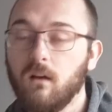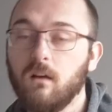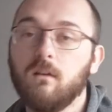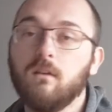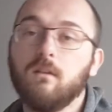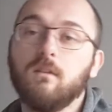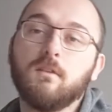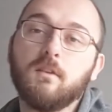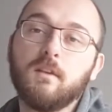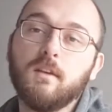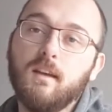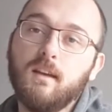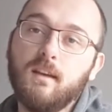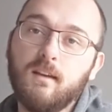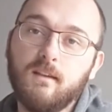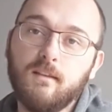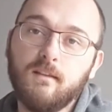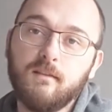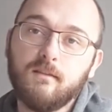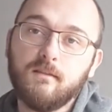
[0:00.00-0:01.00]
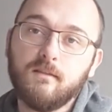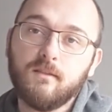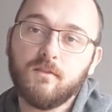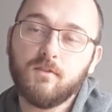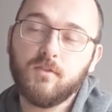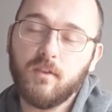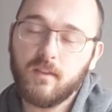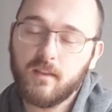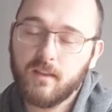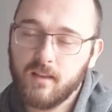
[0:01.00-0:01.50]
Okay,
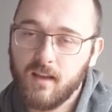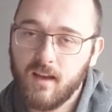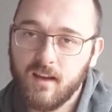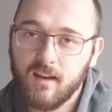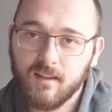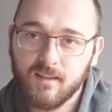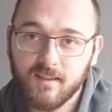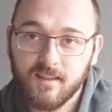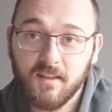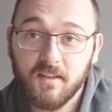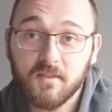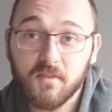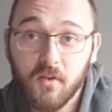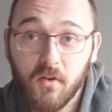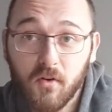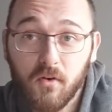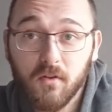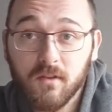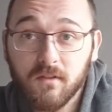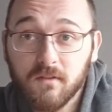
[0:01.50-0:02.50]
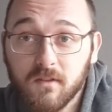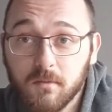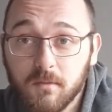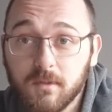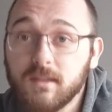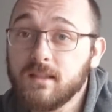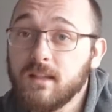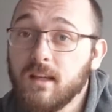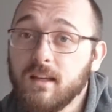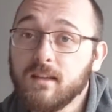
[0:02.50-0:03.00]
so that is all of the
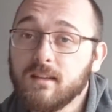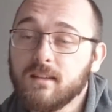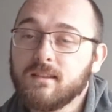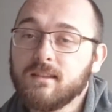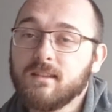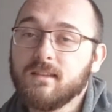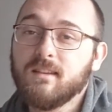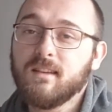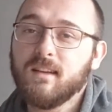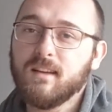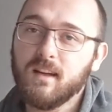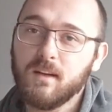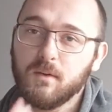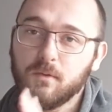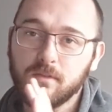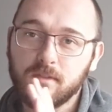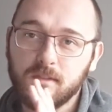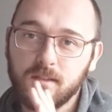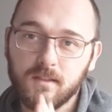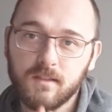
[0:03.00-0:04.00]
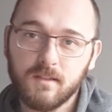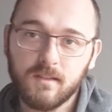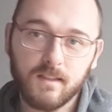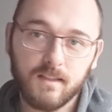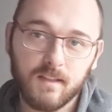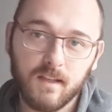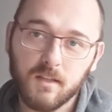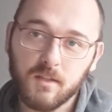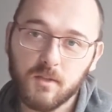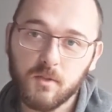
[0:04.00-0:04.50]
mistakes that I wanted to
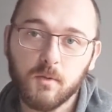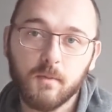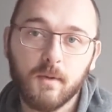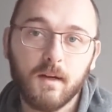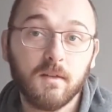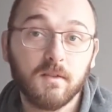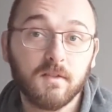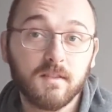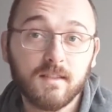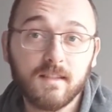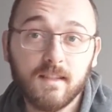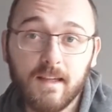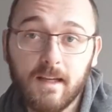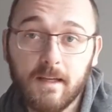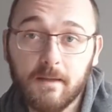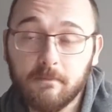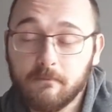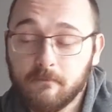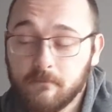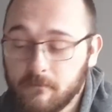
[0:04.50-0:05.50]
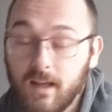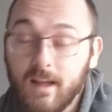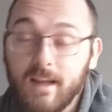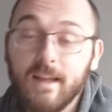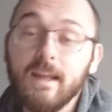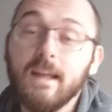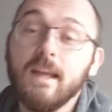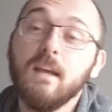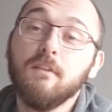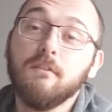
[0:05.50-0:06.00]
tell you about today.
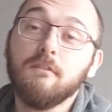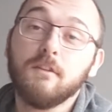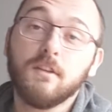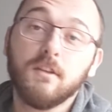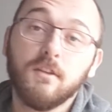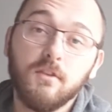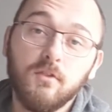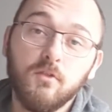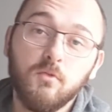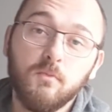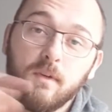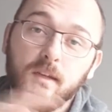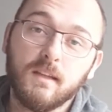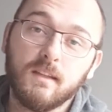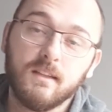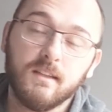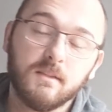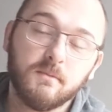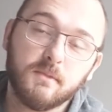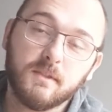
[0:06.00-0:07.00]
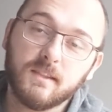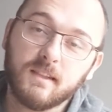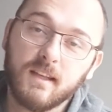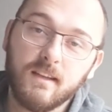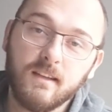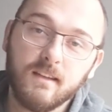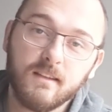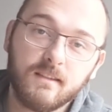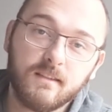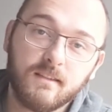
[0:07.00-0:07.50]
If you make these
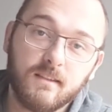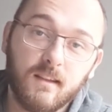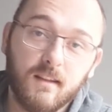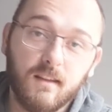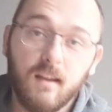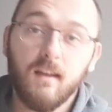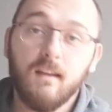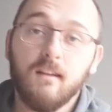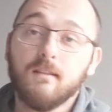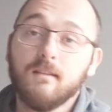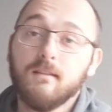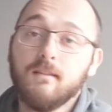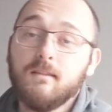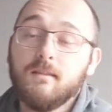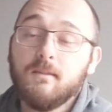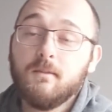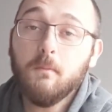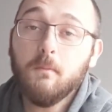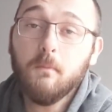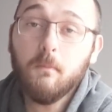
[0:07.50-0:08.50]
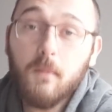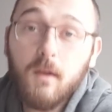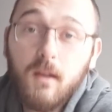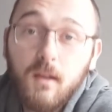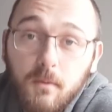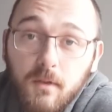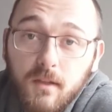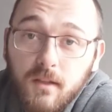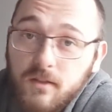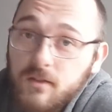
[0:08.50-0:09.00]
mistakes, then hell,
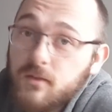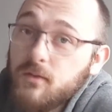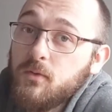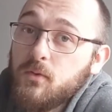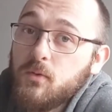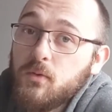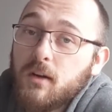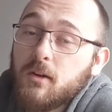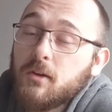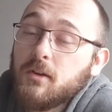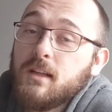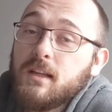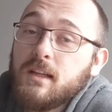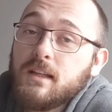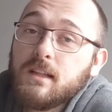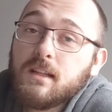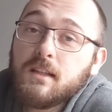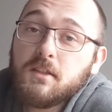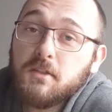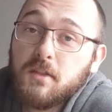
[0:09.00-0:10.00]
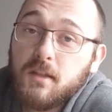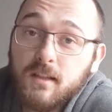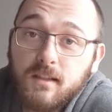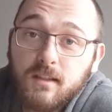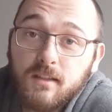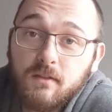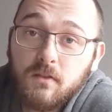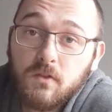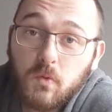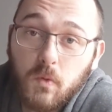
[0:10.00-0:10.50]
maybe you are an English
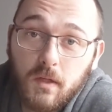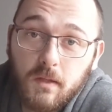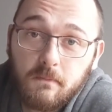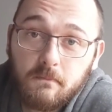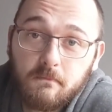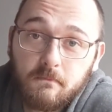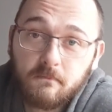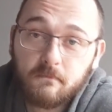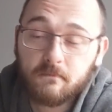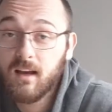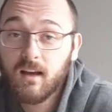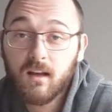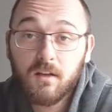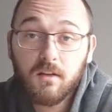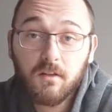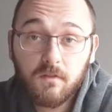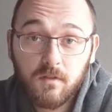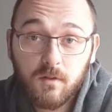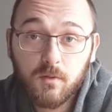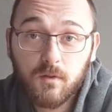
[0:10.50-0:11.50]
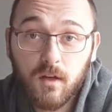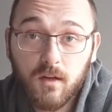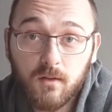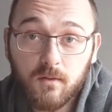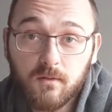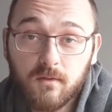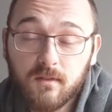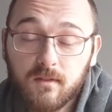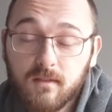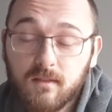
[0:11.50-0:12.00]
native as well. And if you
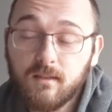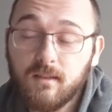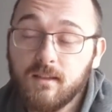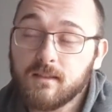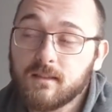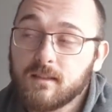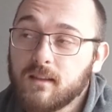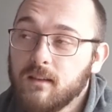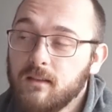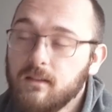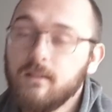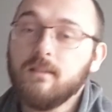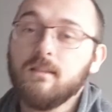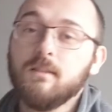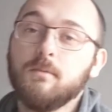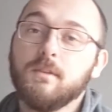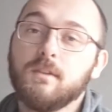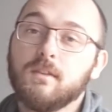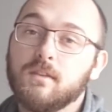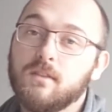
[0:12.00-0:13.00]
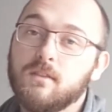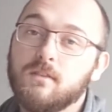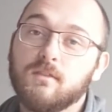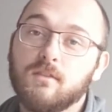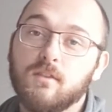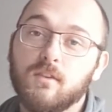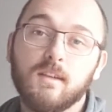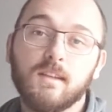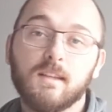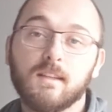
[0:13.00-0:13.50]
don't, it's clearly because
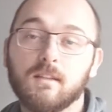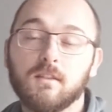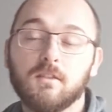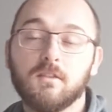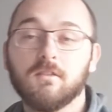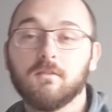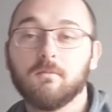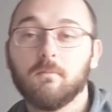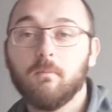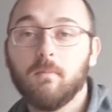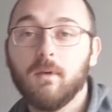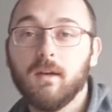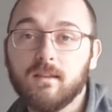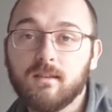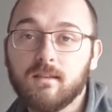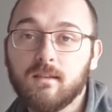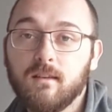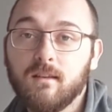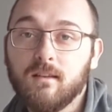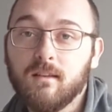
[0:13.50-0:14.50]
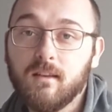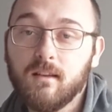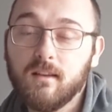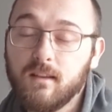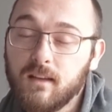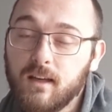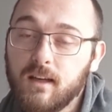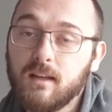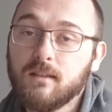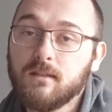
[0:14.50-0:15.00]
your English is better
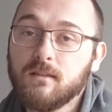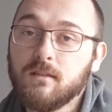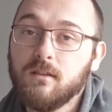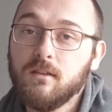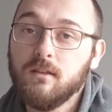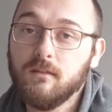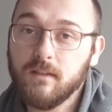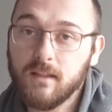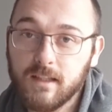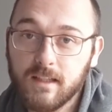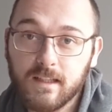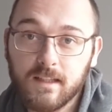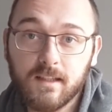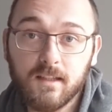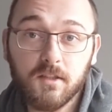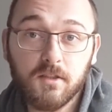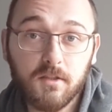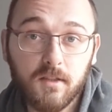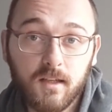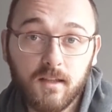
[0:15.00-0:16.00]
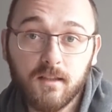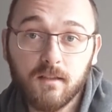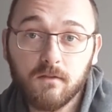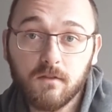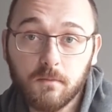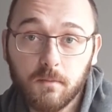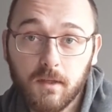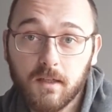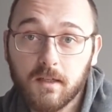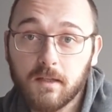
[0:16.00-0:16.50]
than that of an English native
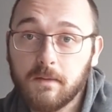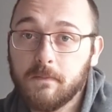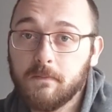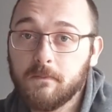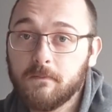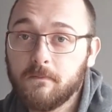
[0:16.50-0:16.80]
speaker.